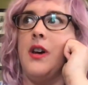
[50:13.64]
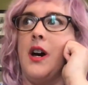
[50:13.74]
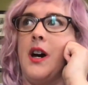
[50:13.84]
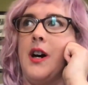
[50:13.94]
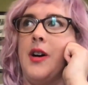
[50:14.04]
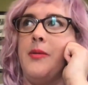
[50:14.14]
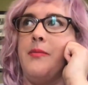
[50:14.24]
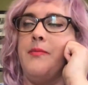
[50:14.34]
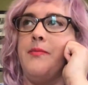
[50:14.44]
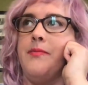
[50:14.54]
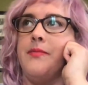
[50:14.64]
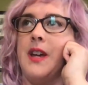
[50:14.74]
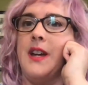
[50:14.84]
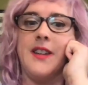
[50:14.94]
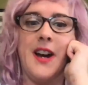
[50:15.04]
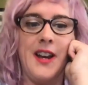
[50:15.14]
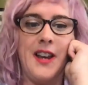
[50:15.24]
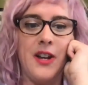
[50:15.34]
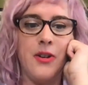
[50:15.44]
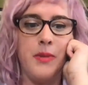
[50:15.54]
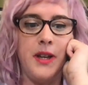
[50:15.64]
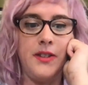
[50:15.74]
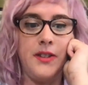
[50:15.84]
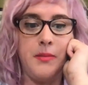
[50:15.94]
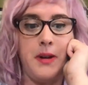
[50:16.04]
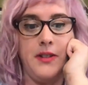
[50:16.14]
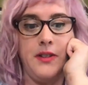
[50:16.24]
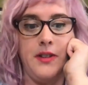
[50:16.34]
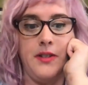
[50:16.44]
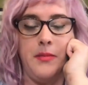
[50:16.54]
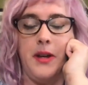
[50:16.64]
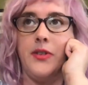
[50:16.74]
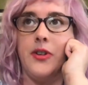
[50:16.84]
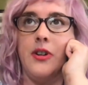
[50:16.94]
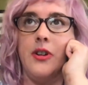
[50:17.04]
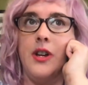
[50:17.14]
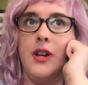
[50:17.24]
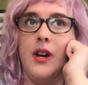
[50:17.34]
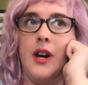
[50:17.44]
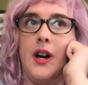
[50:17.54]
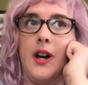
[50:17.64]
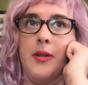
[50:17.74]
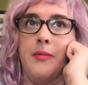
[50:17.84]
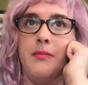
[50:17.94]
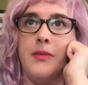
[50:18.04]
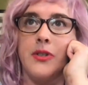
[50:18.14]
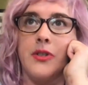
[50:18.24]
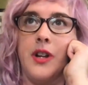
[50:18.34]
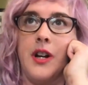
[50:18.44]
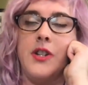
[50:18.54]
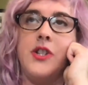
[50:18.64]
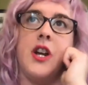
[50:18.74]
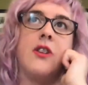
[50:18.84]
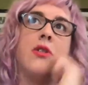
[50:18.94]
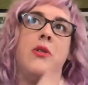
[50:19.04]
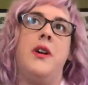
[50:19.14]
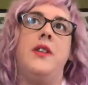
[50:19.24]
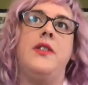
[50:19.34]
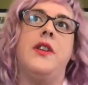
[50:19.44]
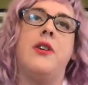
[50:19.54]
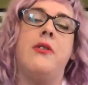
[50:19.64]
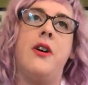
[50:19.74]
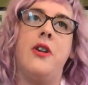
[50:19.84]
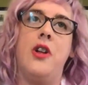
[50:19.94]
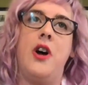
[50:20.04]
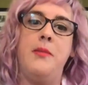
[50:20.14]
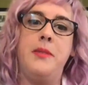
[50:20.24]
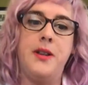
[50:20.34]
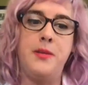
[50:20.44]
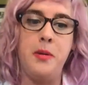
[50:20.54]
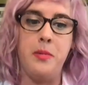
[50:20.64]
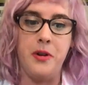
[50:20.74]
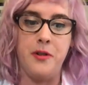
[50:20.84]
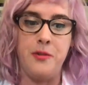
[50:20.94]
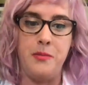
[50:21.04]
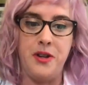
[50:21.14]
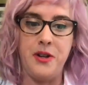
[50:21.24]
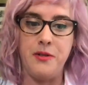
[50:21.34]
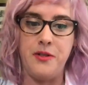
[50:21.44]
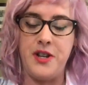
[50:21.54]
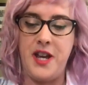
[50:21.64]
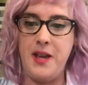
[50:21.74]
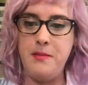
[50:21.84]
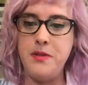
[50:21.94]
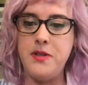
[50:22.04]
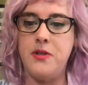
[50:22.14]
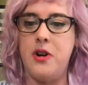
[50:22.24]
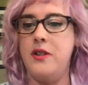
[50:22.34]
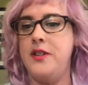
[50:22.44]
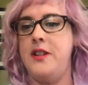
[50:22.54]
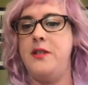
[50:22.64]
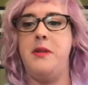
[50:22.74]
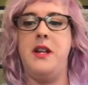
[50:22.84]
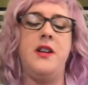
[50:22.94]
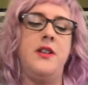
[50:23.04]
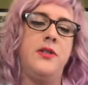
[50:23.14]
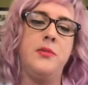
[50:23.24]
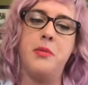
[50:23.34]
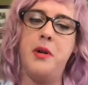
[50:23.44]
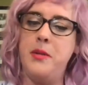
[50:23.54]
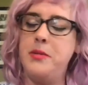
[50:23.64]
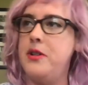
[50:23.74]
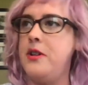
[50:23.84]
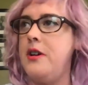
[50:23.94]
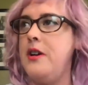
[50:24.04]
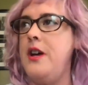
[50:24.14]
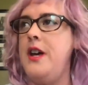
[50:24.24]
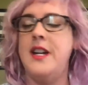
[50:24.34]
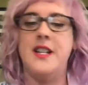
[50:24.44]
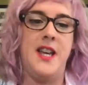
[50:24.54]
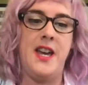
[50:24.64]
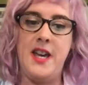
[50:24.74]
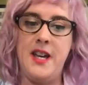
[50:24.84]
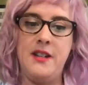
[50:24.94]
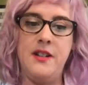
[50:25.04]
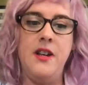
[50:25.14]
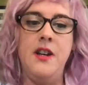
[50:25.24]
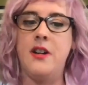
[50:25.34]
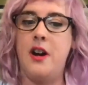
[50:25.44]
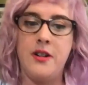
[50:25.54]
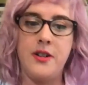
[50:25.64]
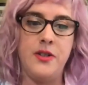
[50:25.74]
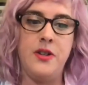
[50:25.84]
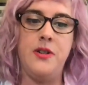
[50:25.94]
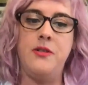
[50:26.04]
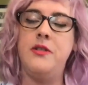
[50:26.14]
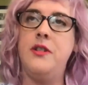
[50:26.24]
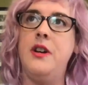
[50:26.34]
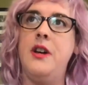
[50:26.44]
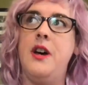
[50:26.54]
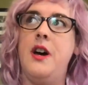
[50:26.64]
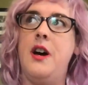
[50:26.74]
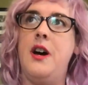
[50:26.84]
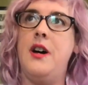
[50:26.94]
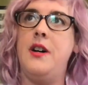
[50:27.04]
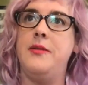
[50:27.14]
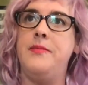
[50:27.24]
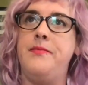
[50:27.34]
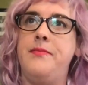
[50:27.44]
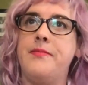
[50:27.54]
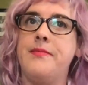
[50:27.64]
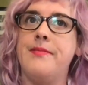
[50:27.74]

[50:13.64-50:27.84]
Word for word: um, it's kind of hit or miss. It depends on the semester. Um, there's a lot of general ones that go out a lot because people are familiar with the names. So Cards Against Humanity, super popular. Catan, Carcassonne. Um,